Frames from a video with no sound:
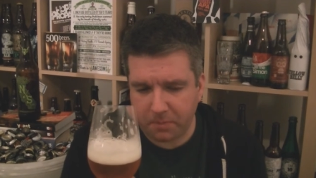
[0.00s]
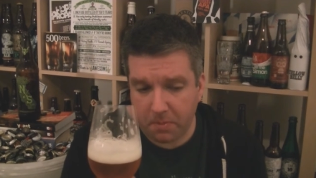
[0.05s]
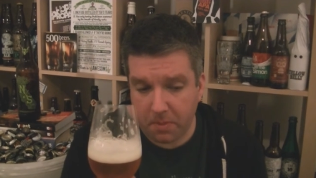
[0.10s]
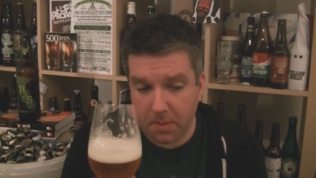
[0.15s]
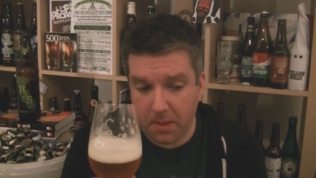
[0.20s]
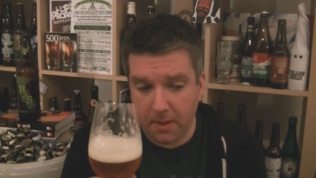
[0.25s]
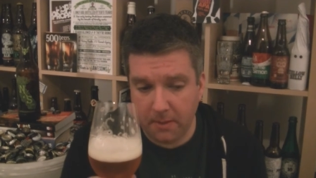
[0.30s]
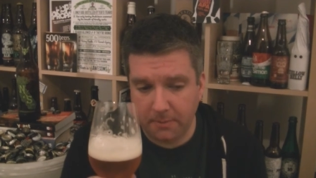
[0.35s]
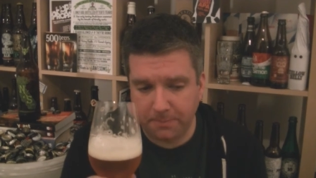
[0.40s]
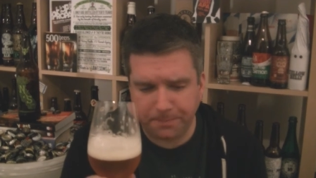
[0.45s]

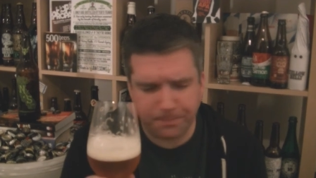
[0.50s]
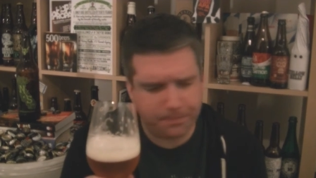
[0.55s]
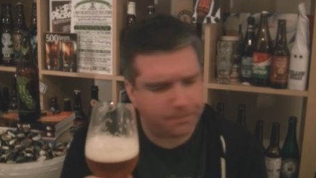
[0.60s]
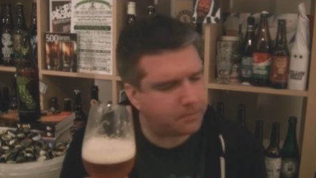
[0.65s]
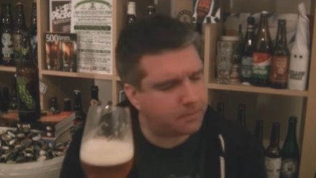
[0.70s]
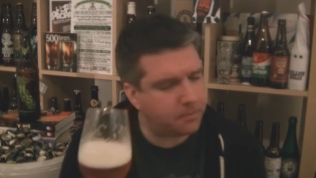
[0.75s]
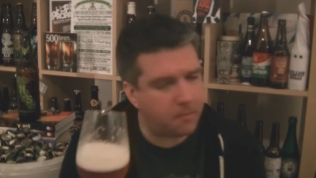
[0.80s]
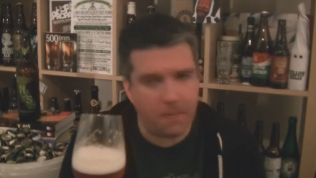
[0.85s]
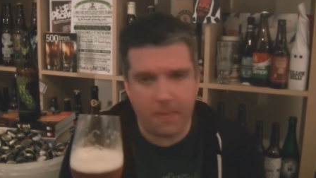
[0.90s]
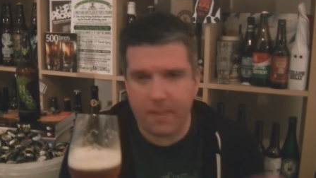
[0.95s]
Hmm.
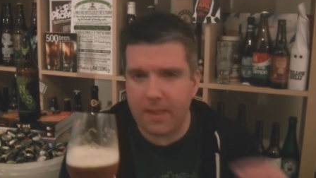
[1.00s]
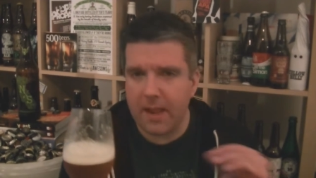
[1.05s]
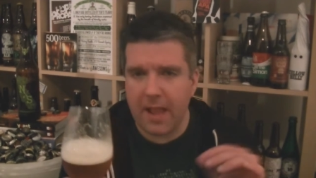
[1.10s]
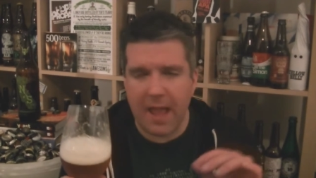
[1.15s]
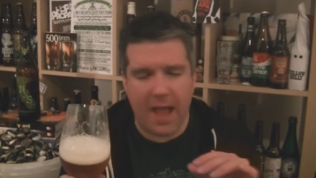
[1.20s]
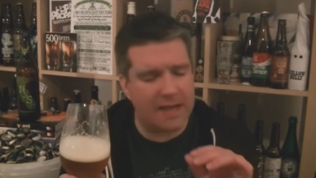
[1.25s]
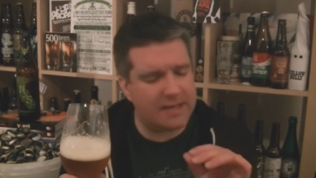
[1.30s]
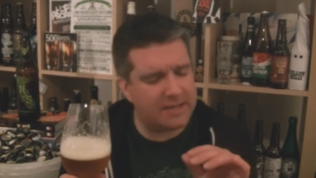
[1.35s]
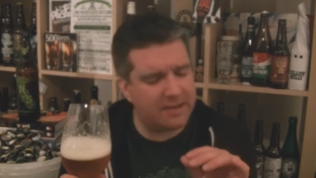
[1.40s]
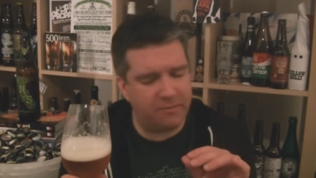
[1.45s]

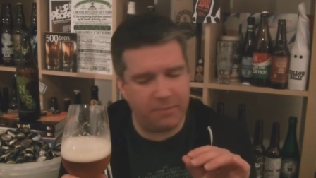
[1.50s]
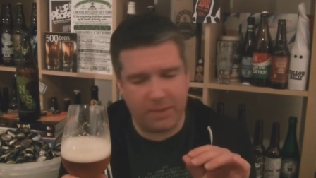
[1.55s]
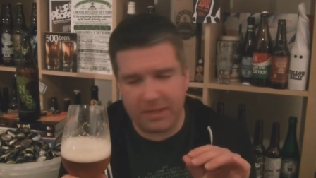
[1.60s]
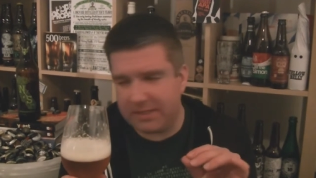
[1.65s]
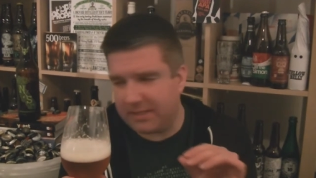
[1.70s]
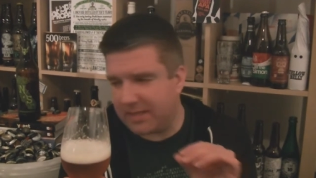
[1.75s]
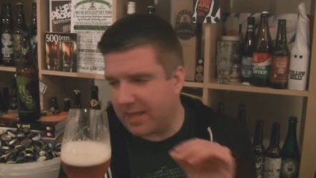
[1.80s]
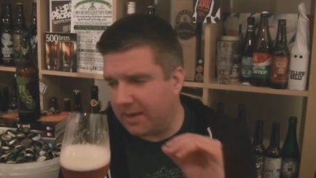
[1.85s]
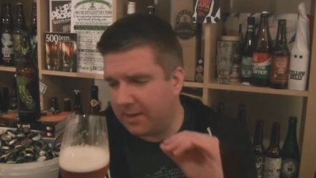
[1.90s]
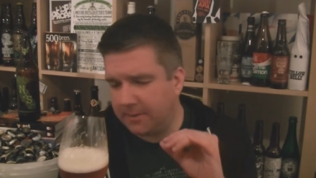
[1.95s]
As everybody
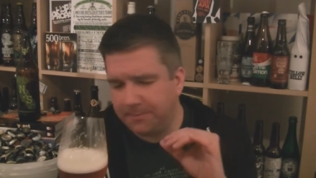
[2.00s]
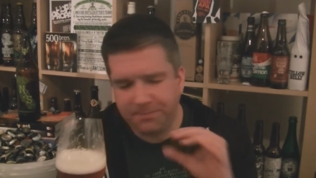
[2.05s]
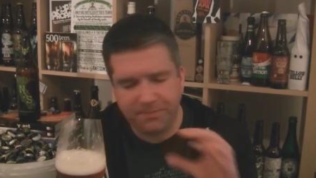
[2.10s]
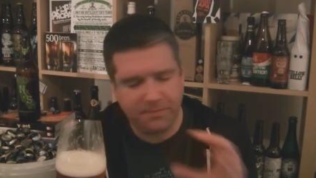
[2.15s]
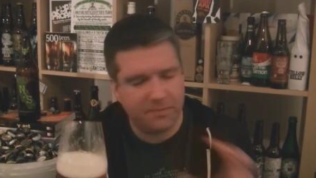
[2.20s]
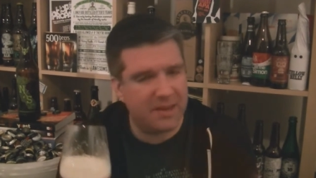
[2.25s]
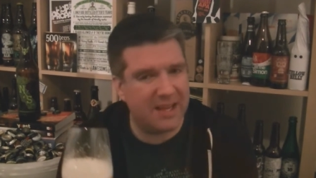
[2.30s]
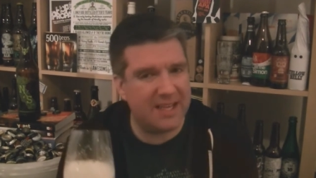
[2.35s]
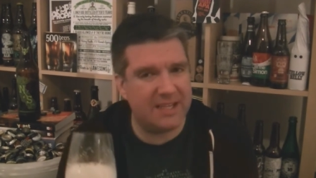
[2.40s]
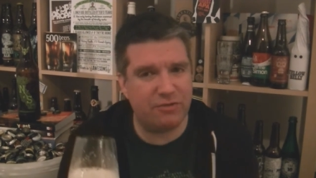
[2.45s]
said,
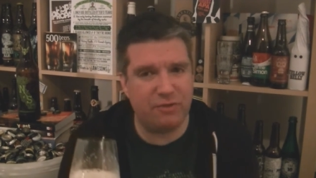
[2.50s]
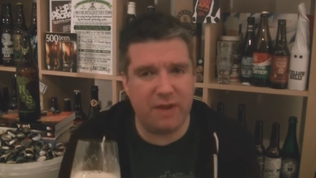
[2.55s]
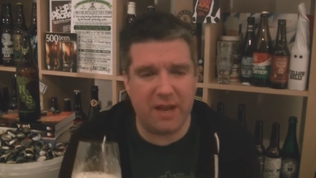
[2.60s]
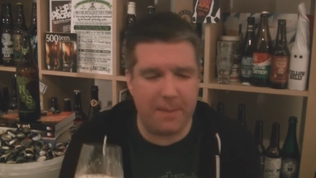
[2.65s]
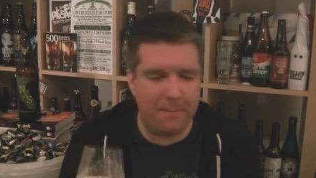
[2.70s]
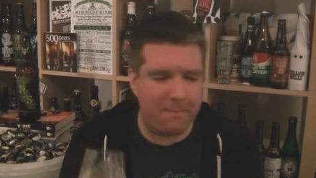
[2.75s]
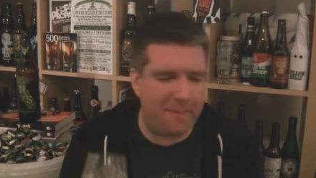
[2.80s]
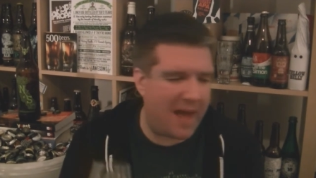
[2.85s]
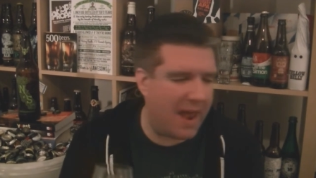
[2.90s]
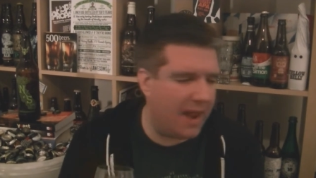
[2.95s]
it's really
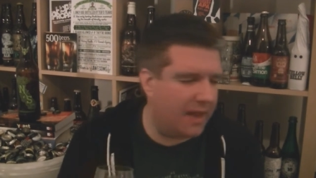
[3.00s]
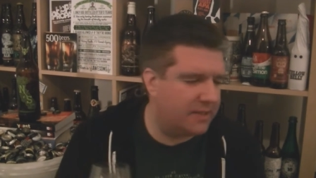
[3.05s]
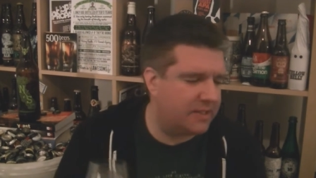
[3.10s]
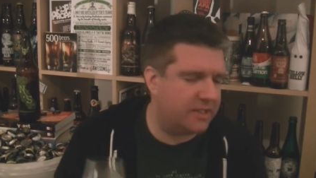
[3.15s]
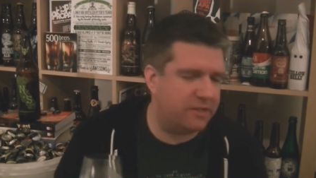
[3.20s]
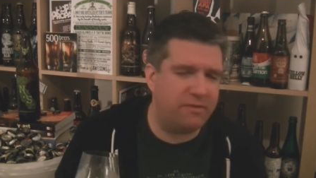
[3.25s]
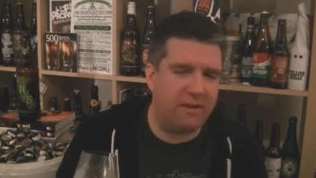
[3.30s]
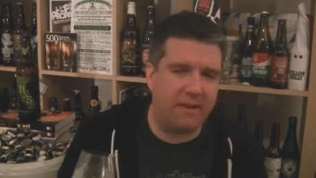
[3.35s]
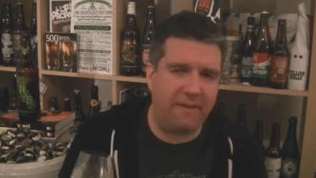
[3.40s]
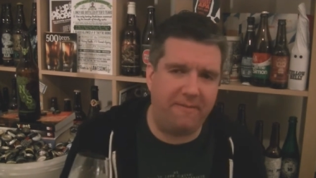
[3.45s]
balanced.
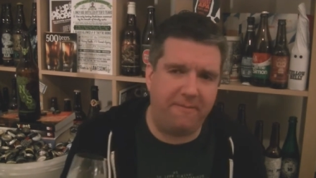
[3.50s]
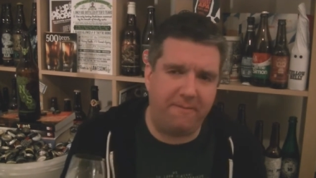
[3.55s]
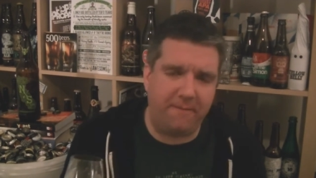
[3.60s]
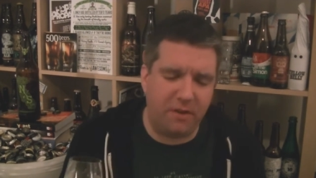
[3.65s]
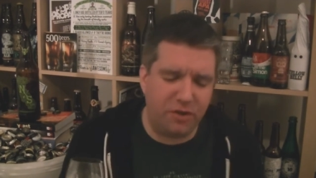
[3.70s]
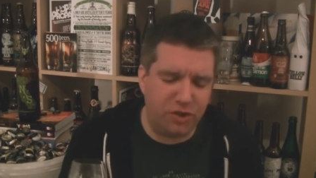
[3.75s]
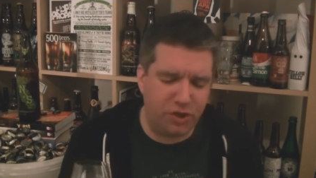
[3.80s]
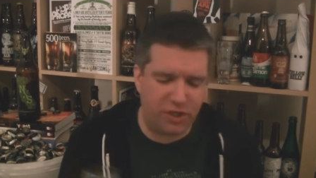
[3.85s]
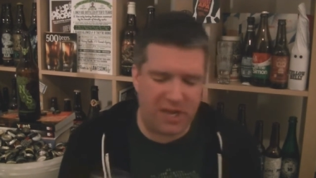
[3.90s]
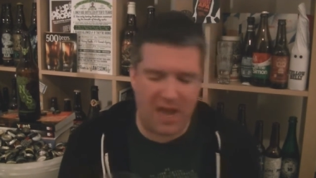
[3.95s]
It's really
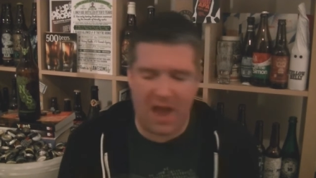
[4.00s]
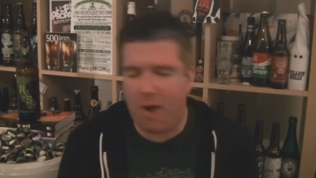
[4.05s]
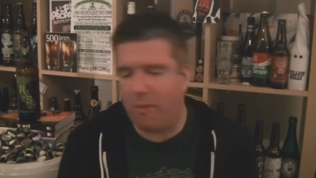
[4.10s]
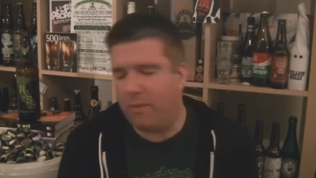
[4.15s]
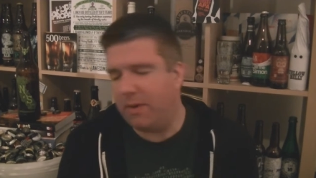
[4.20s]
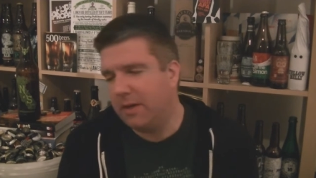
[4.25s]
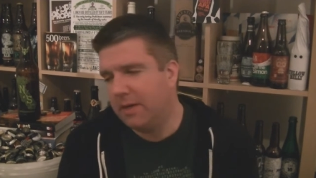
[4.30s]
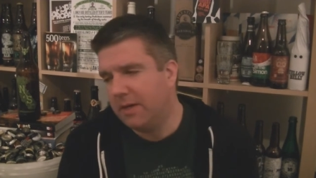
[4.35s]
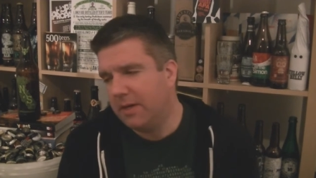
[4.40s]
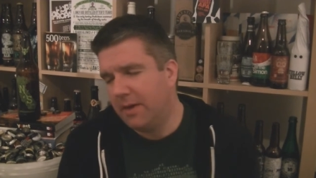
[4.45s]
flushed
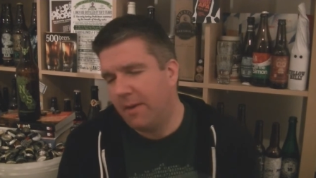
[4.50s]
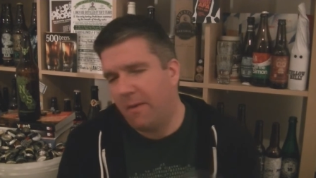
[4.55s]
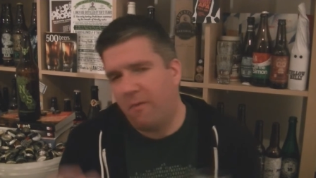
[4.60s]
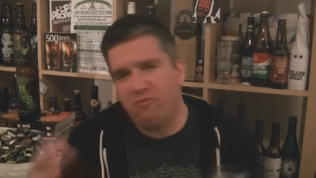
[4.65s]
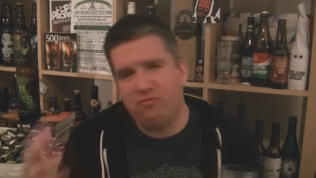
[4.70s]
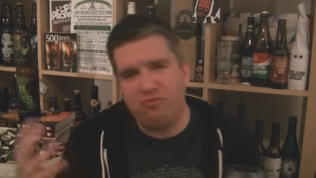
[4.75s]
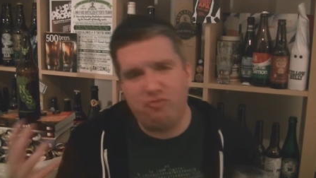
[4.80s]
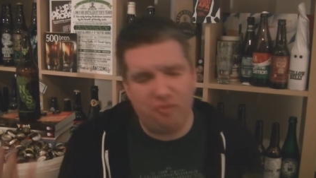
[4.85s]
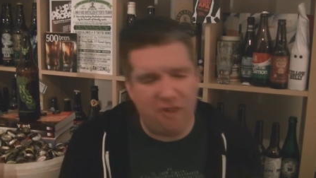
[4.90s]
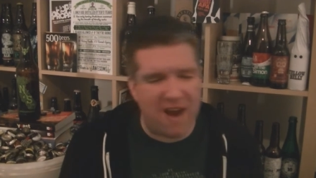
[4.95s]
out
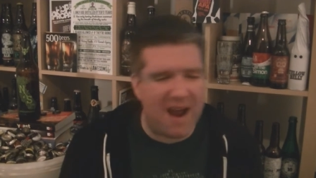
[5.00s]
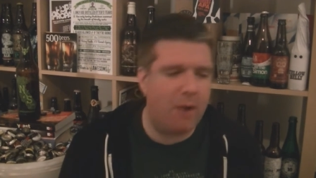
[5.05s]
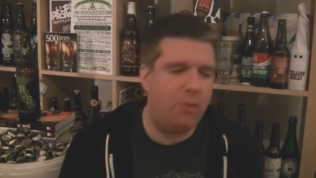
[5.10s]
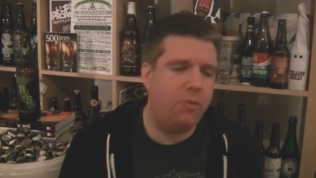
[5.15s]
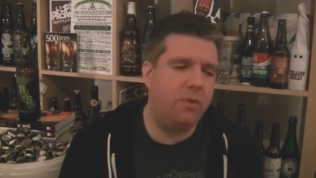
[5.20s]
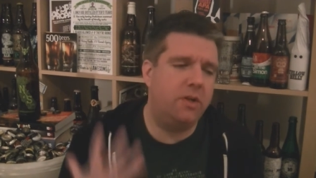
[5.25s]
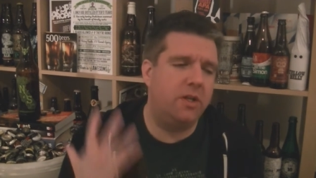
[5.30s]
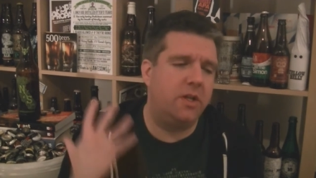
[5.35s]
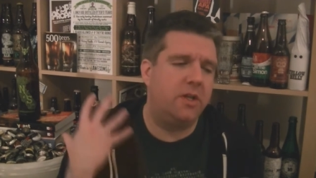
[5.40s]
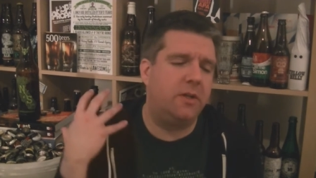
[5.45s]

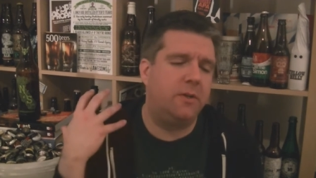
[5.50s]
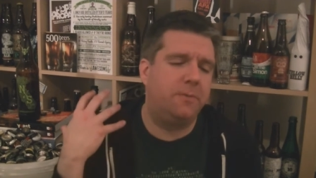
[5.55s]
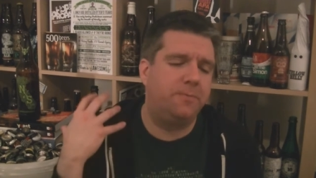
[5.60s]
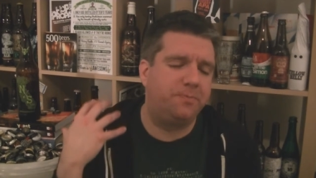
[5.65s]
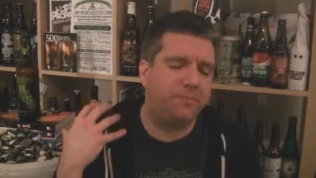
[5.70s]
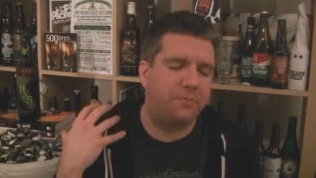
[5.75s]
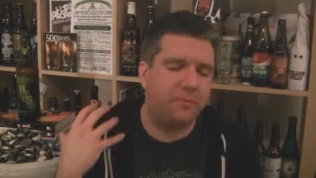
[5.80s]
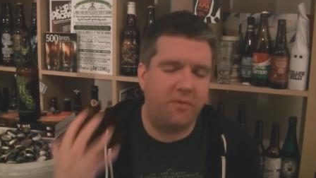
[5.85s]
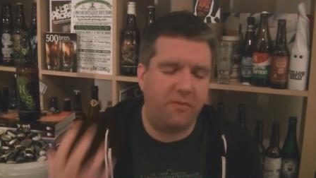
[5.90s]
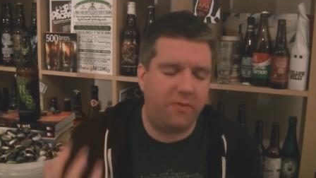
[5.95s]
rounded
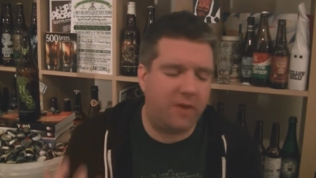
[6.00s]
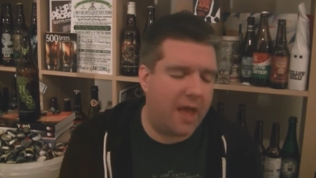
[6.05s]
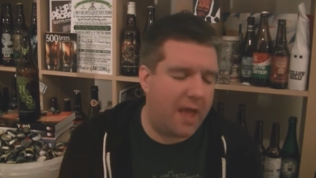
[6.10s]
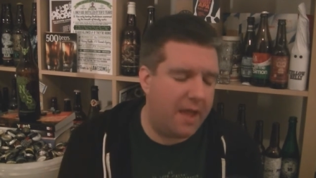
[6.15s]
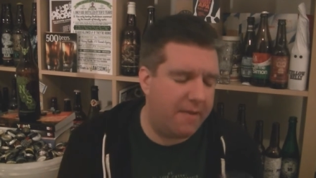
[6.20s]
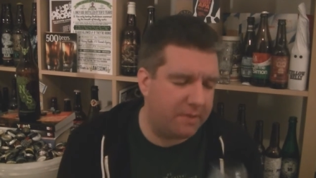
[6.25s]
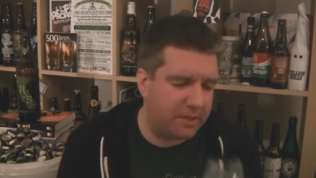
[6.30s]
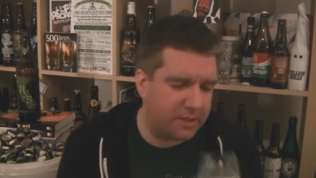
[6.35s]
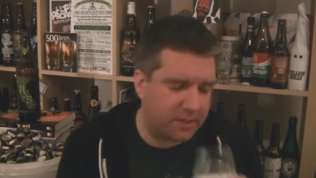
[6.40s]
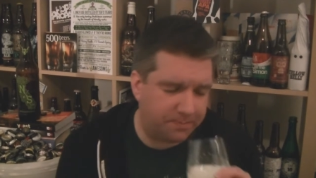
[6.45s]

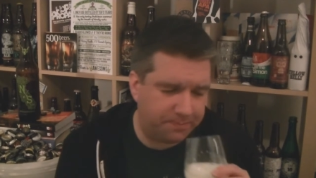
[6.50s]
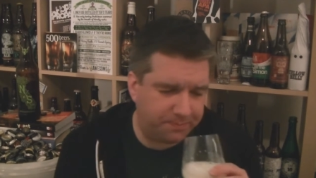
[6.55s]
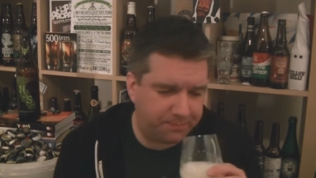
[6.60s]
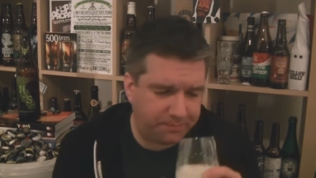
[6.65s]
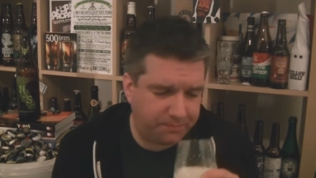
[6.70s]
flavors.